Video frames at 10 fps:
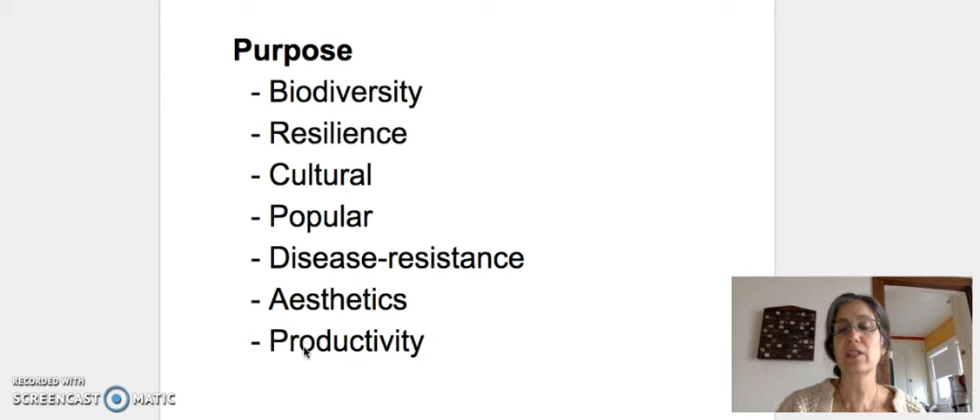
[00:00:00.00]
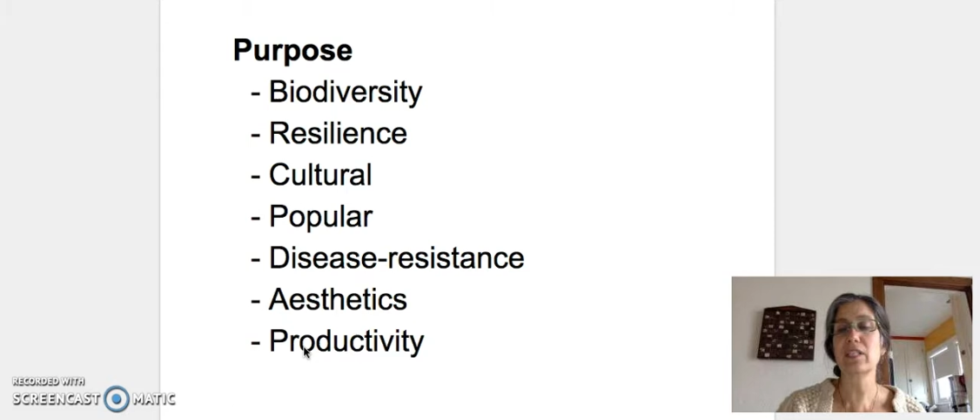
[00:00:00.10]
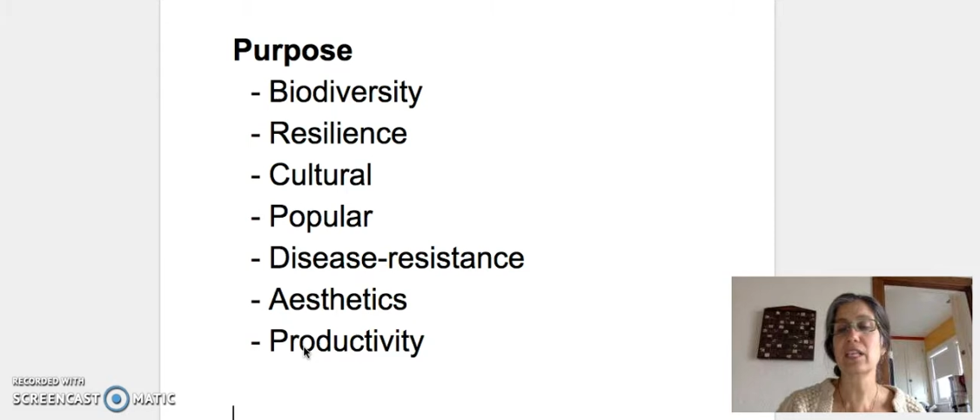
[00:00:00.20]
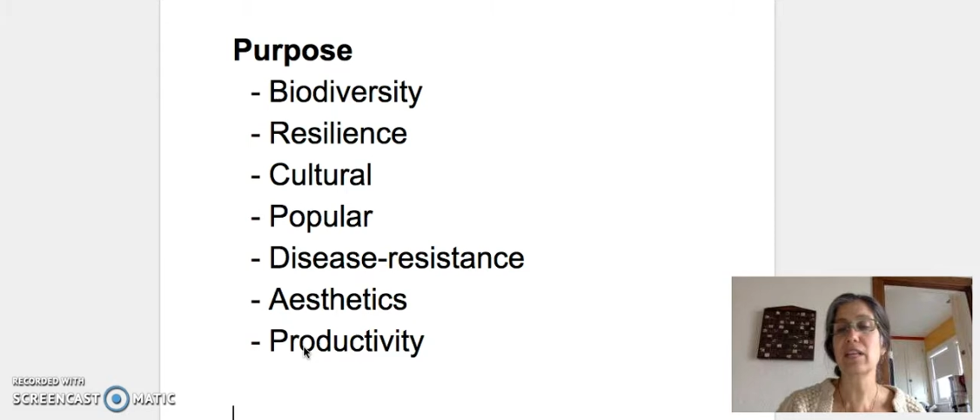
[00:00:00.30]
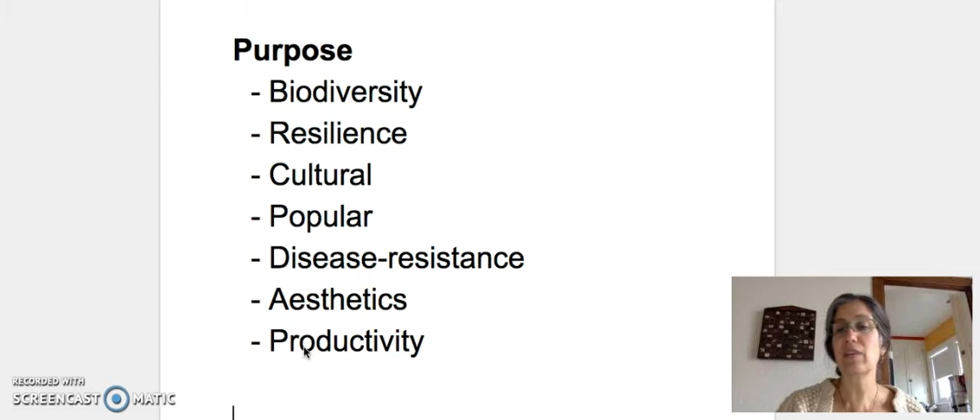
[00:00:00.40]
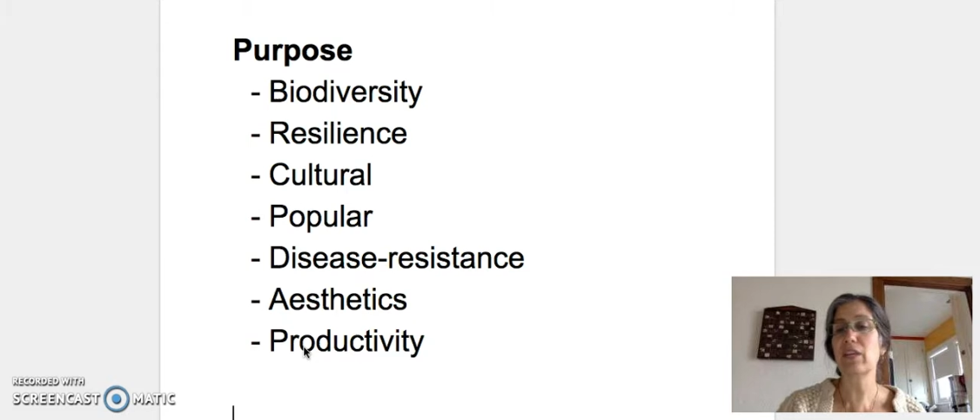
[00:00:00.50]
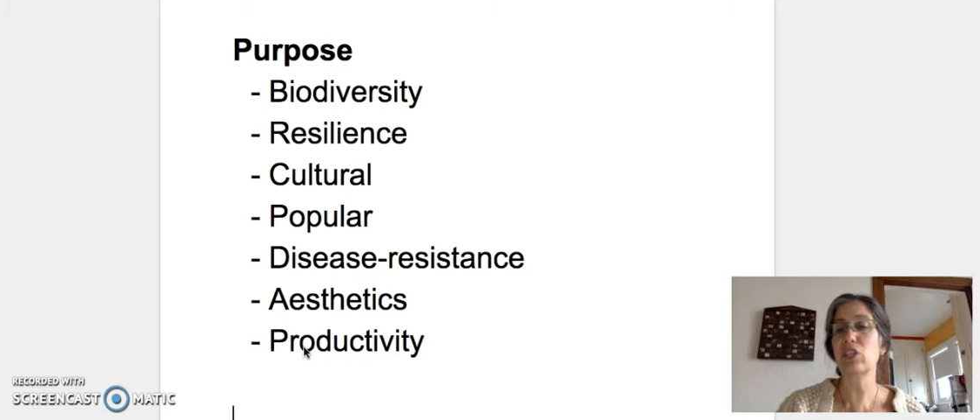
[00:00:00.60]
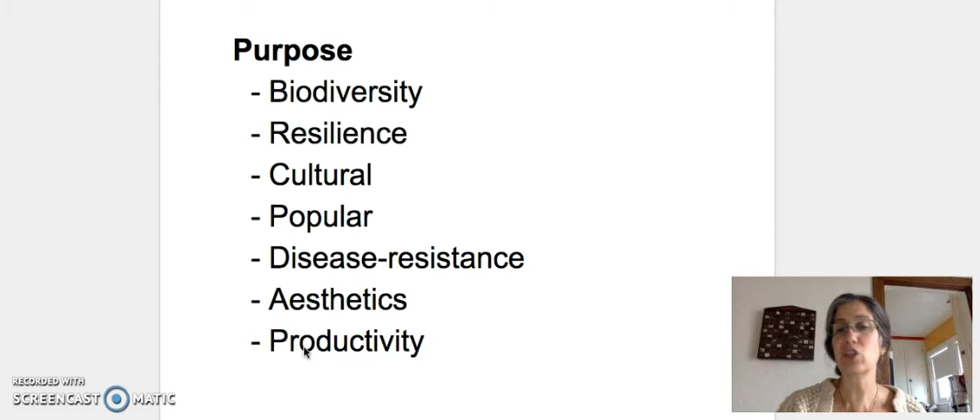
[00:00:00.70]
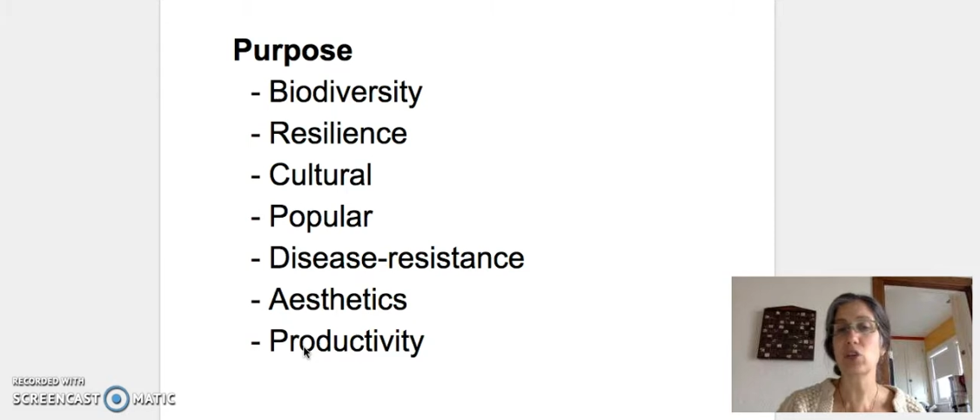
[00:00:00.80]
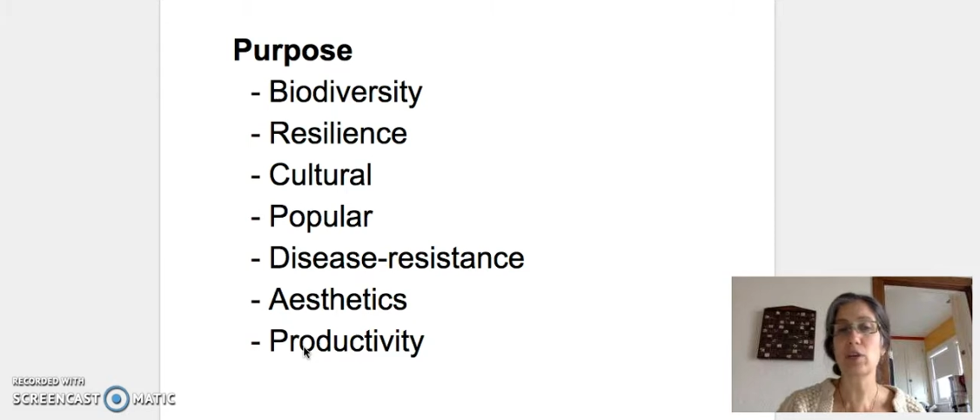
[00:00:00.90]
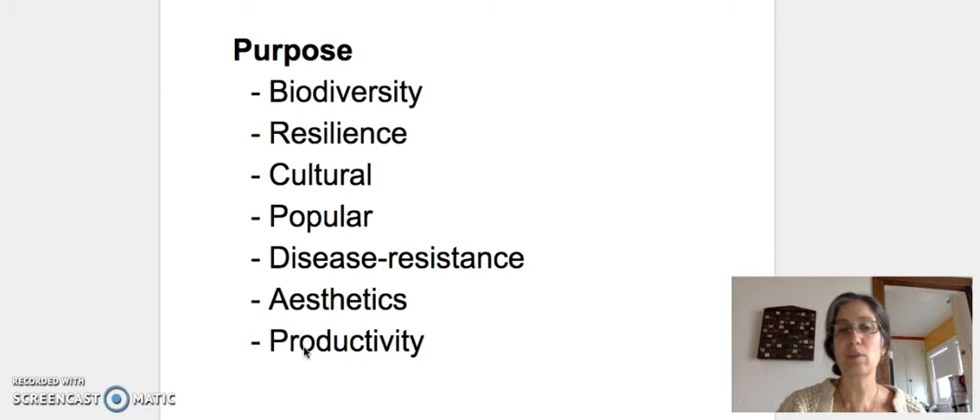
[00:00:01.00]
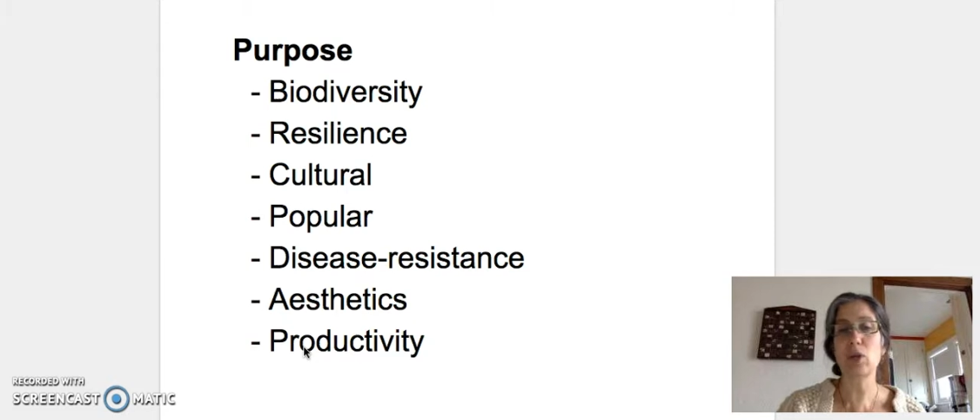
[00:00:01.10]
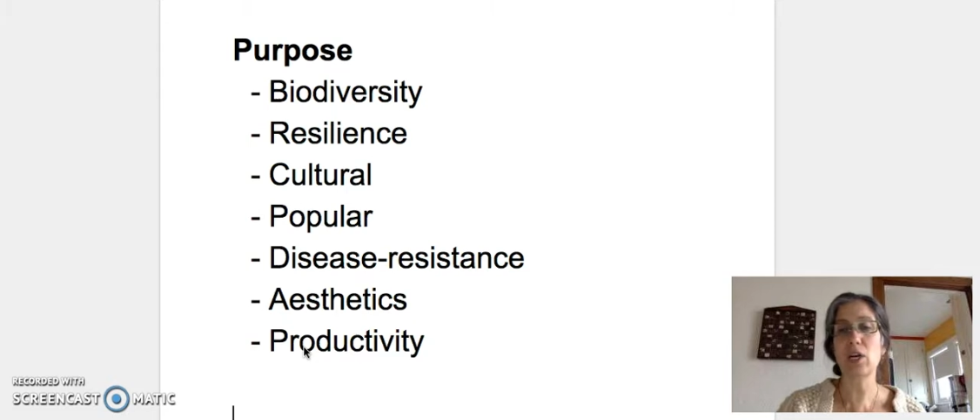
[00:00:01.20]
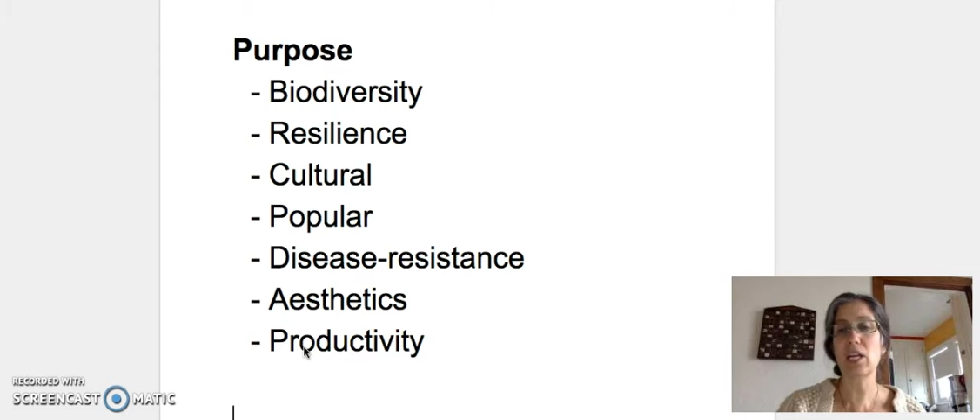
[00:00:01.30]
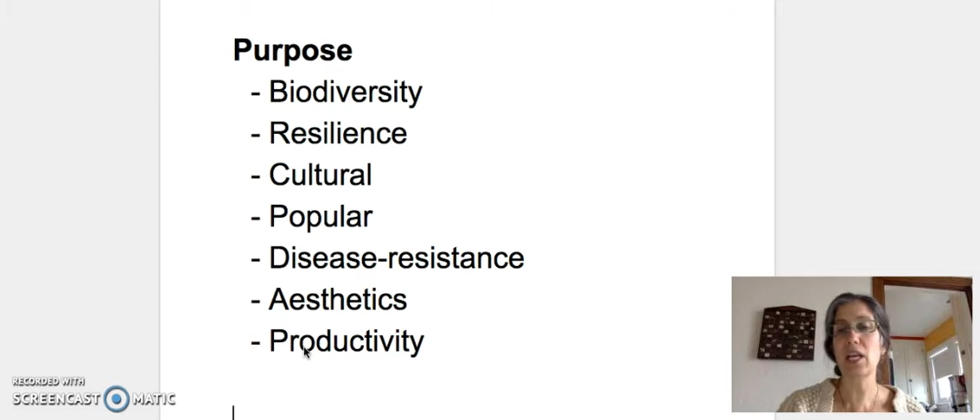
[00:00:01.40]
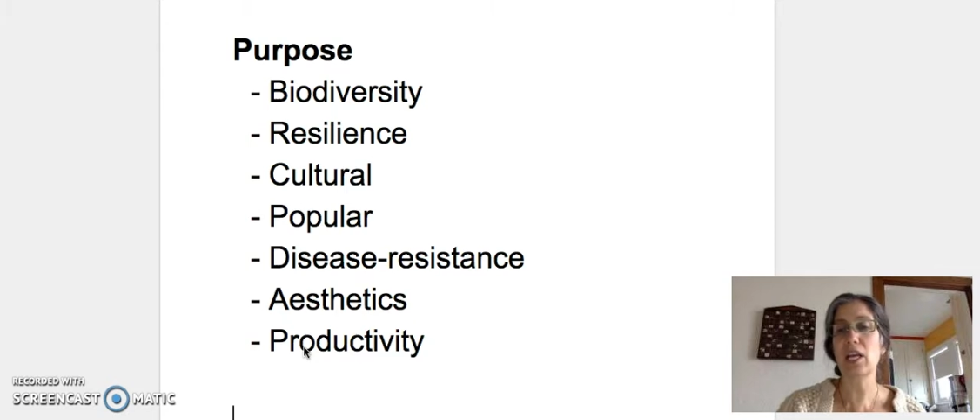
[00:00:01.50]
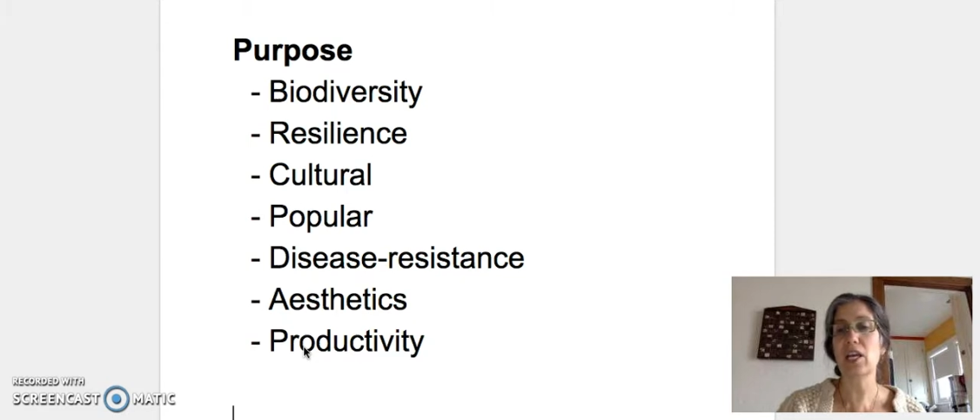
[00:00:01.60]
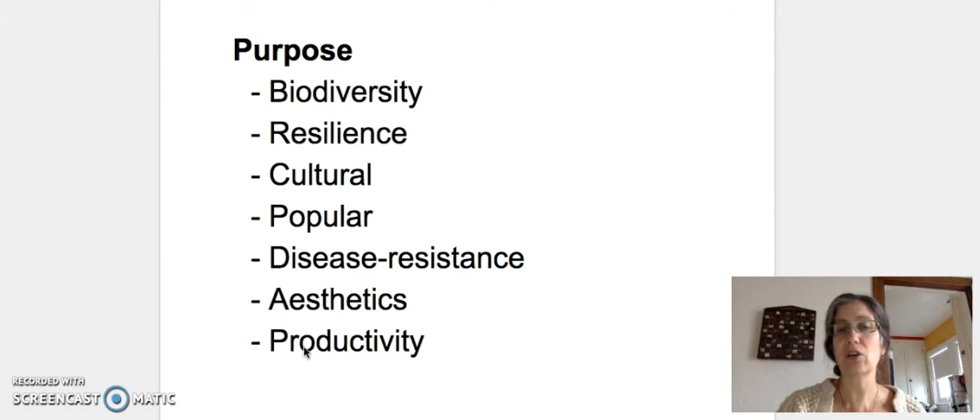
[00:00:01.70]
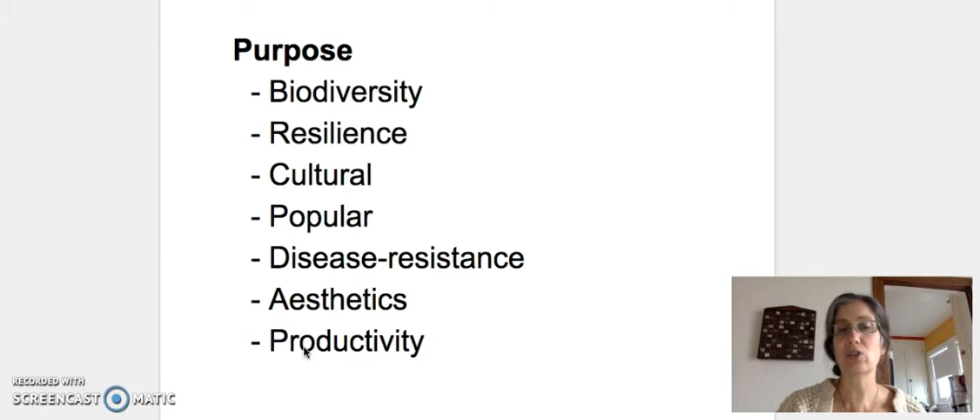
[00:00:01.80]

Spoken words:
significant to your community